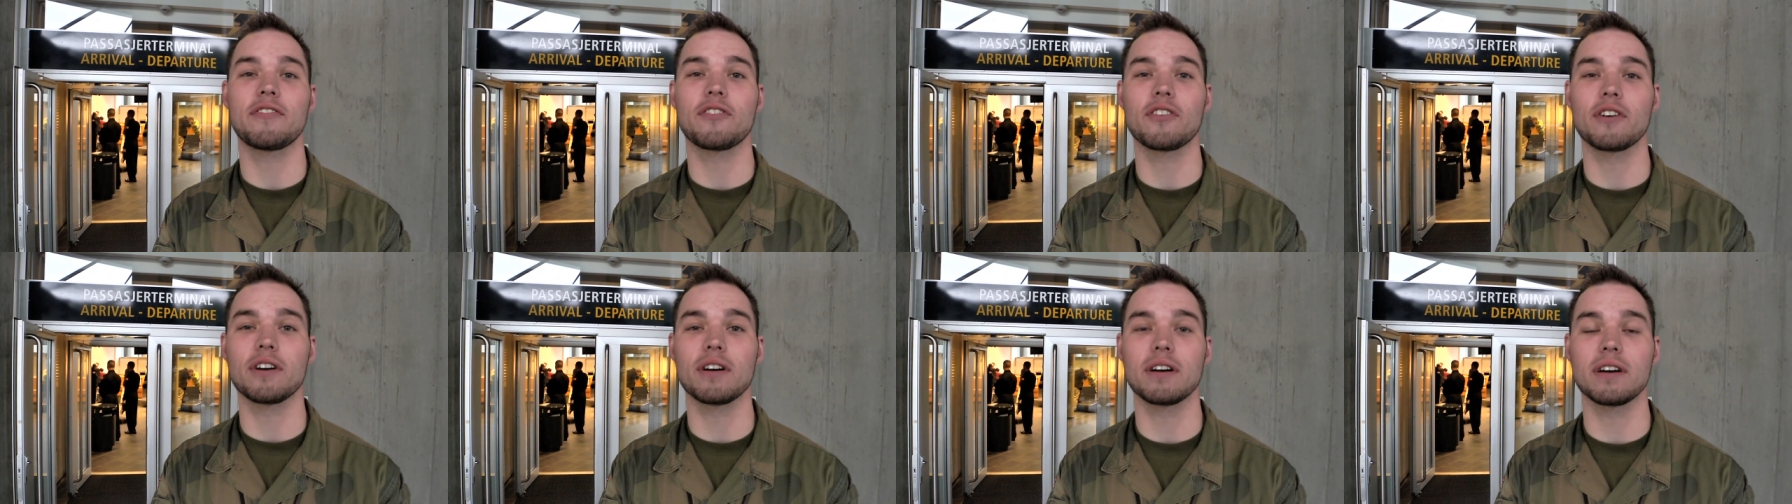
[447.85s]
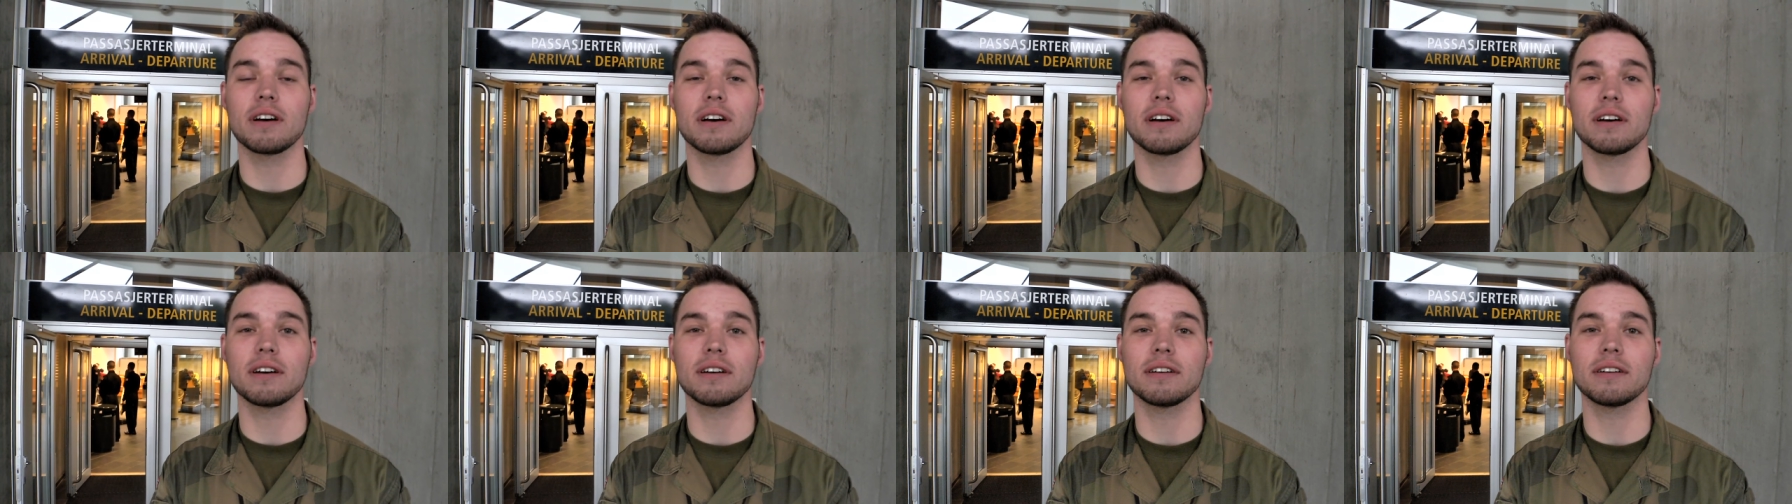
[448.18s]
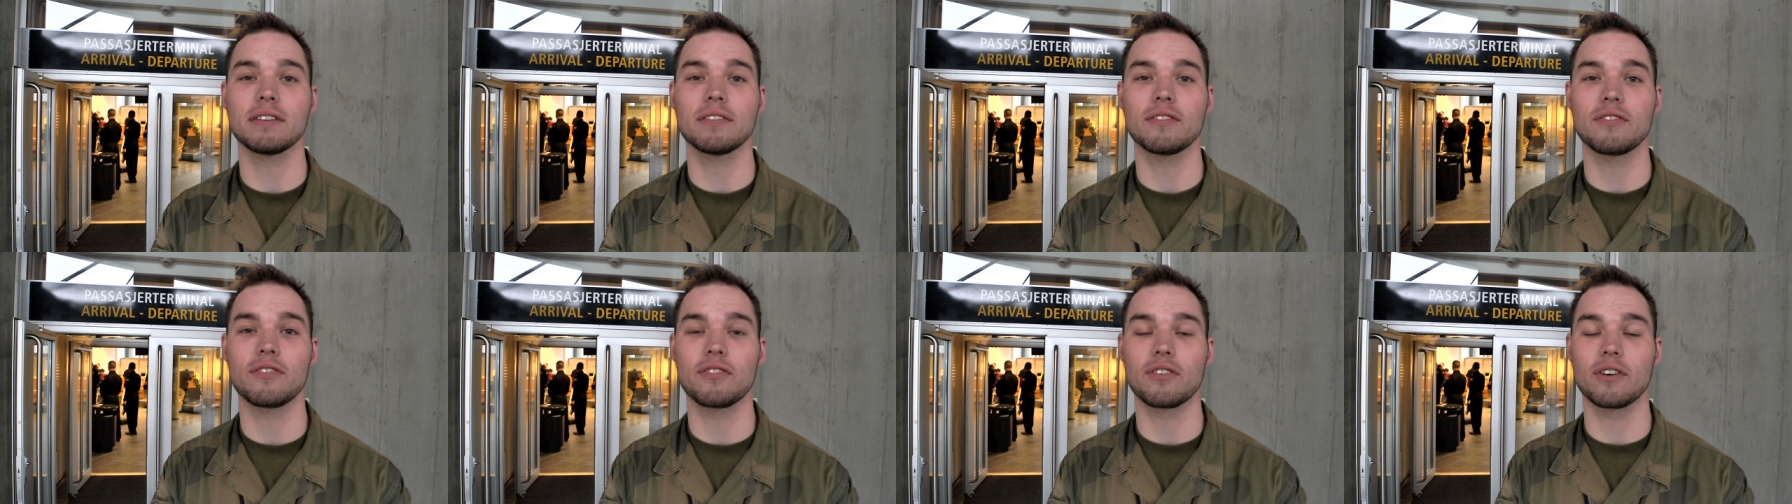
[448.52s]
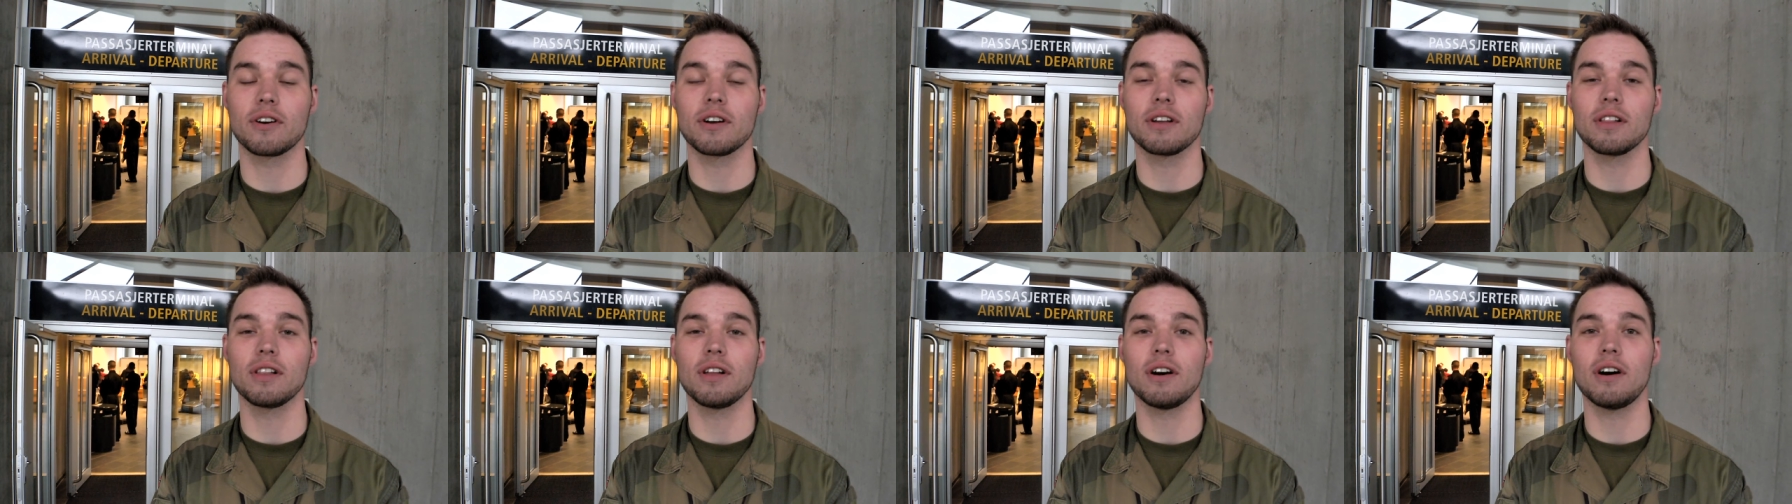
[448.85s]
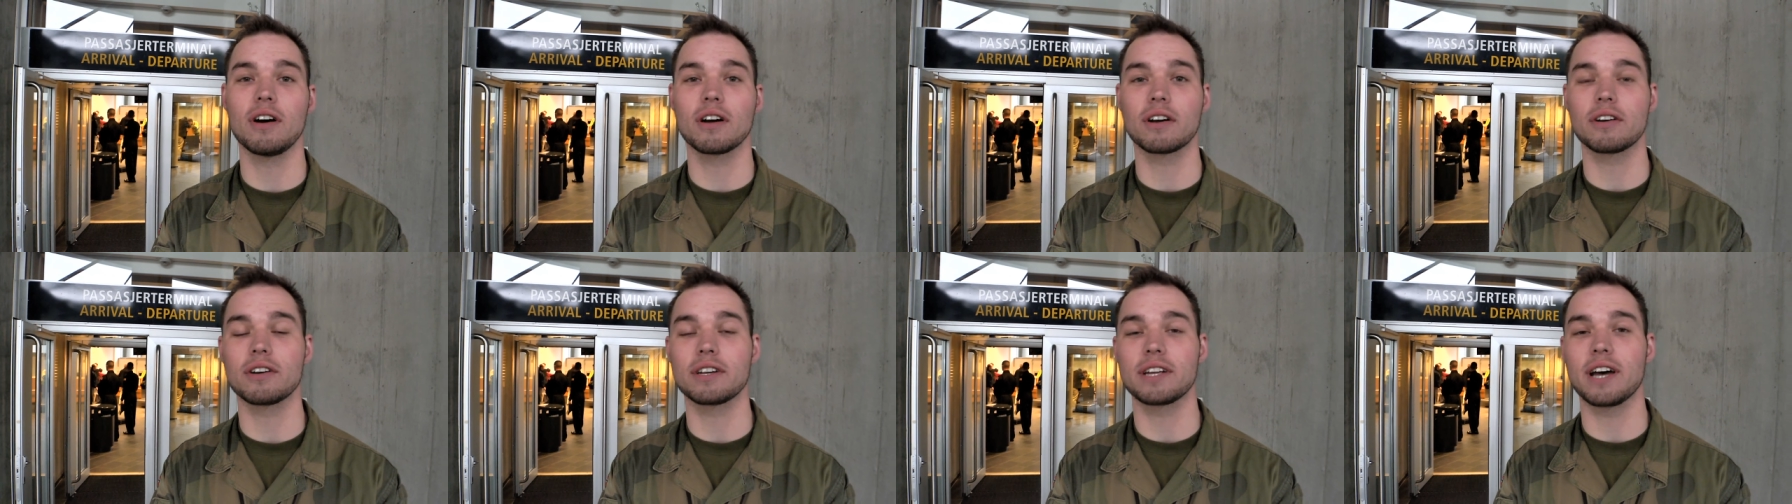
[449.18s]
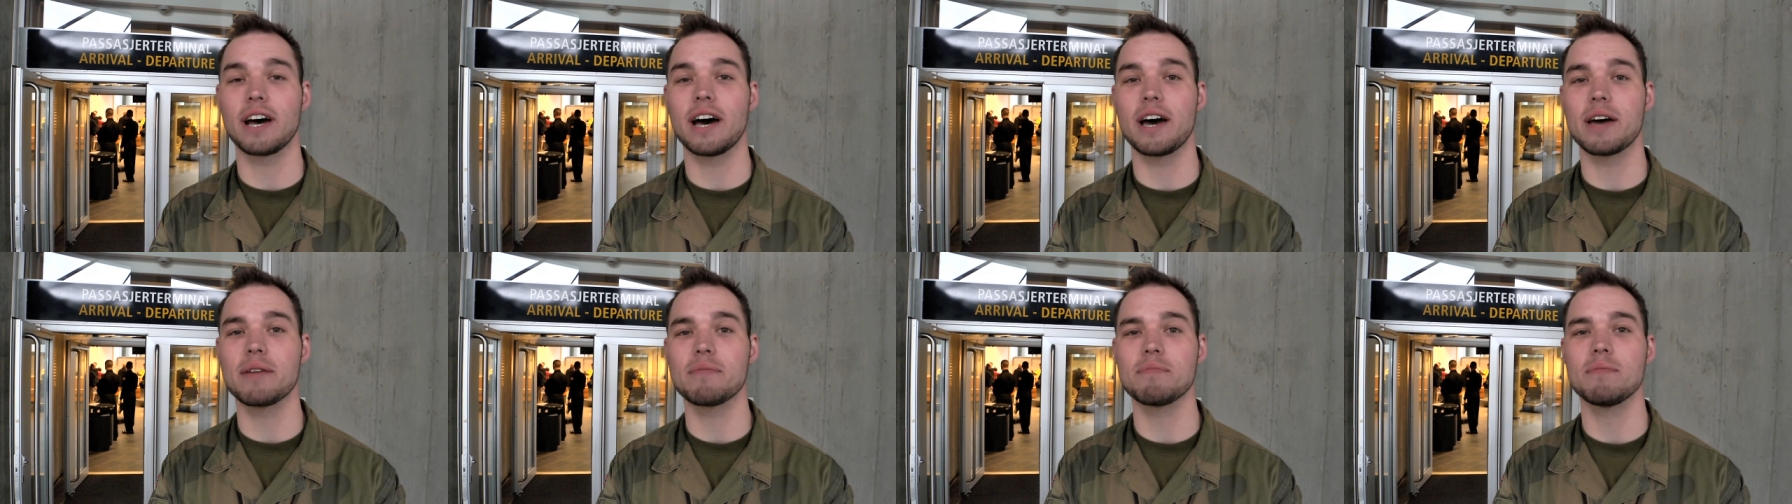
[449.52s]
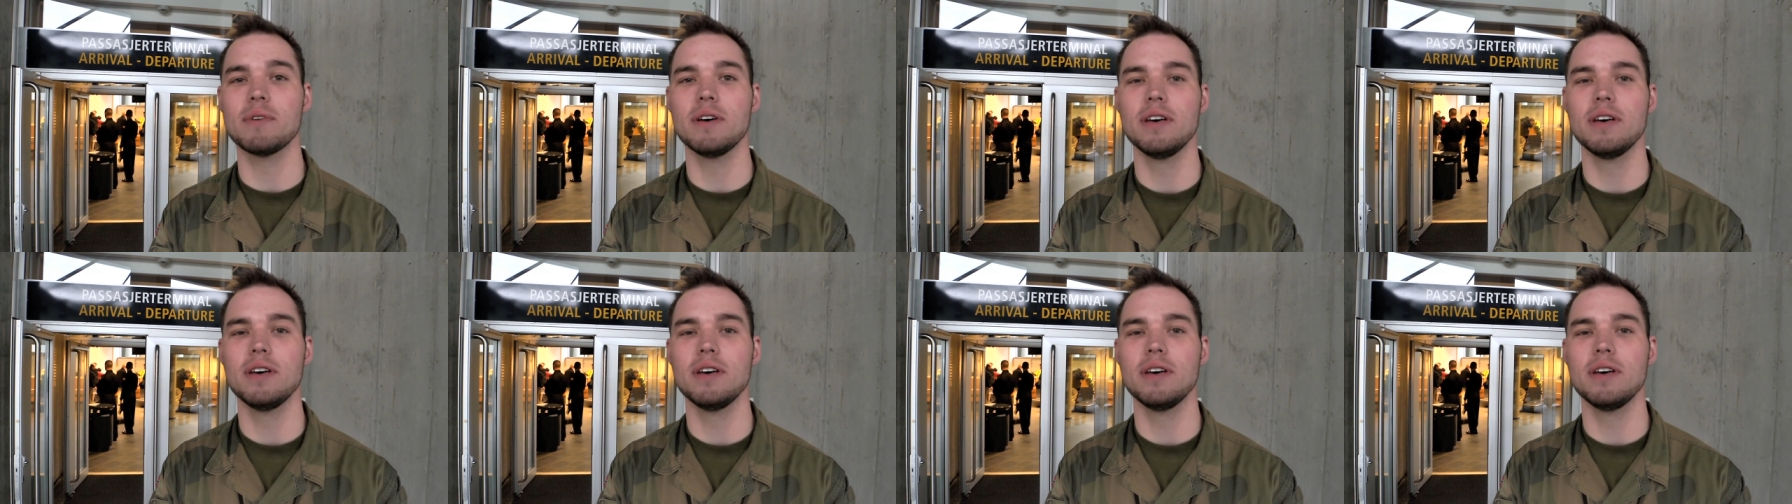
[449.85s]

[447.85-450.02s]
for a, for a longer time,